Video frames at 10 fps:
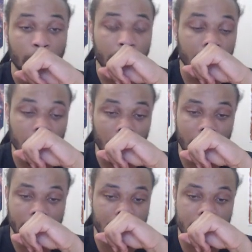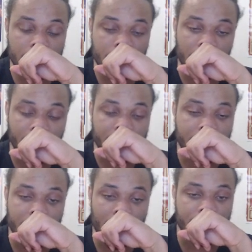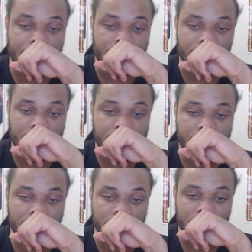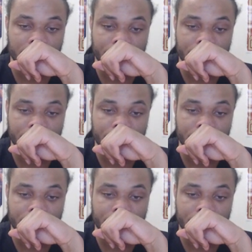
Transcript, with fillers: you know, I just, I just, I just don't understand.